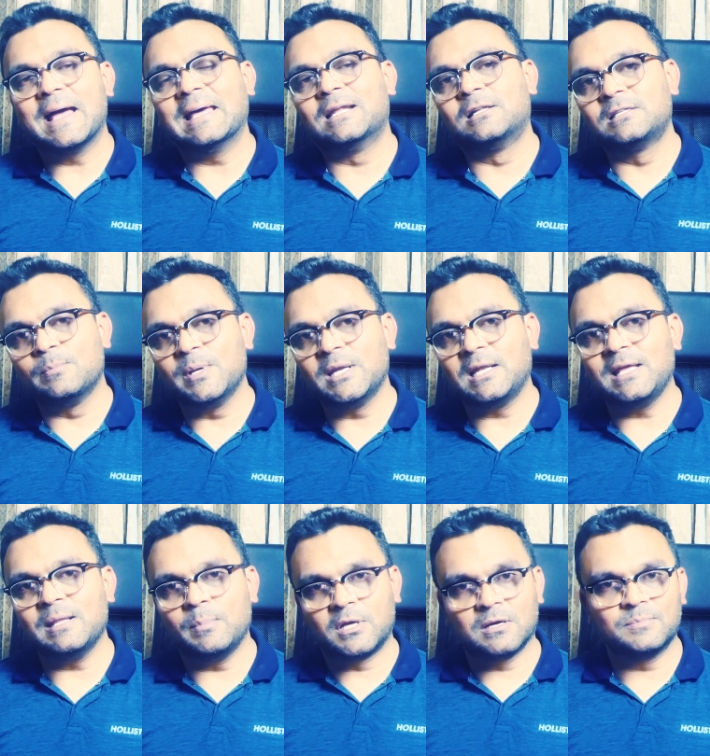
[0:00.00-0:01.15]
and ultimately
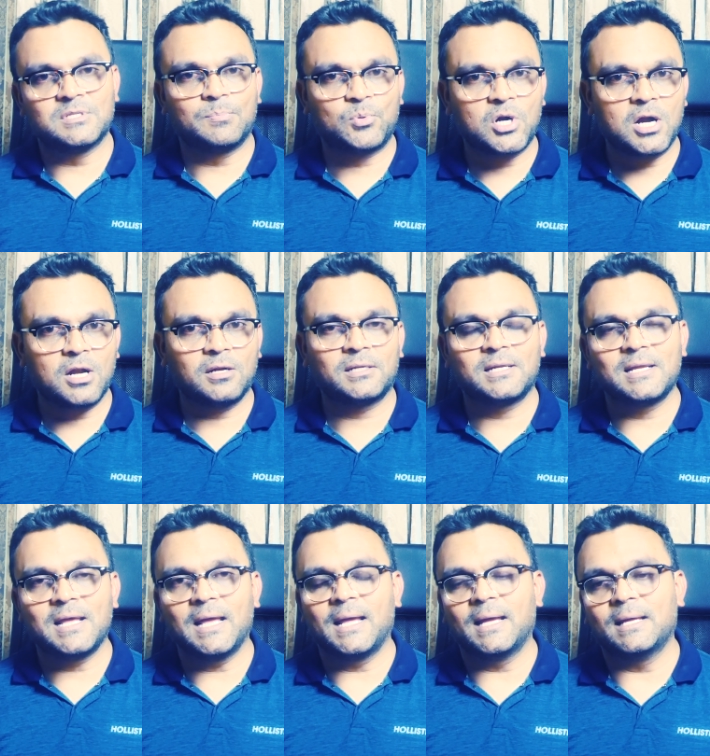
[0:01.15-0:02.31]
it becomes a product,
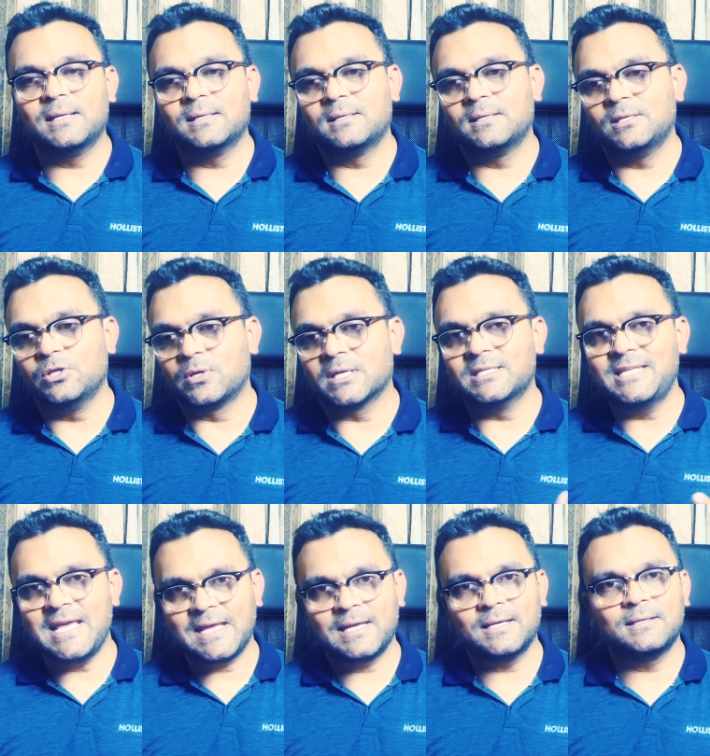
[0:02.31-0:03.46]
and you can
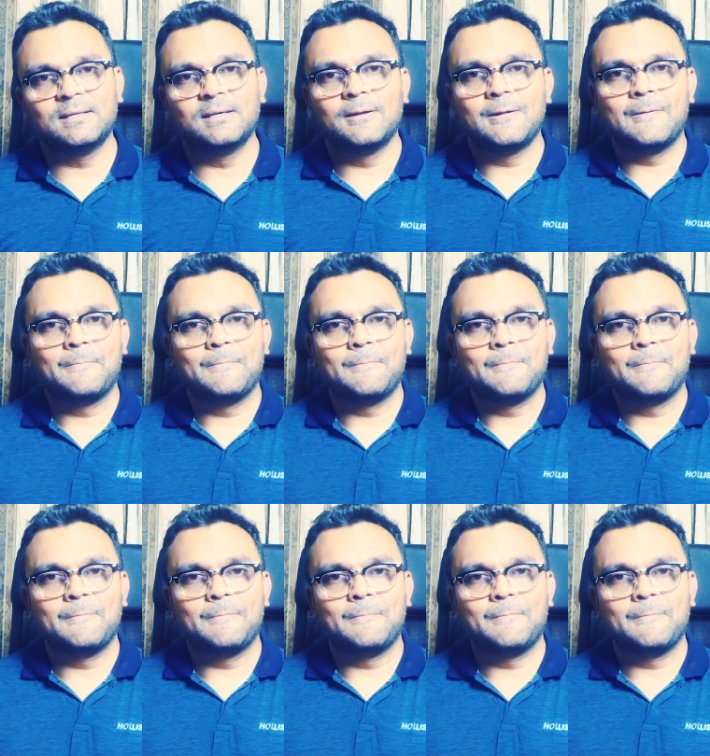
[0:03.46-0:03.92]
take it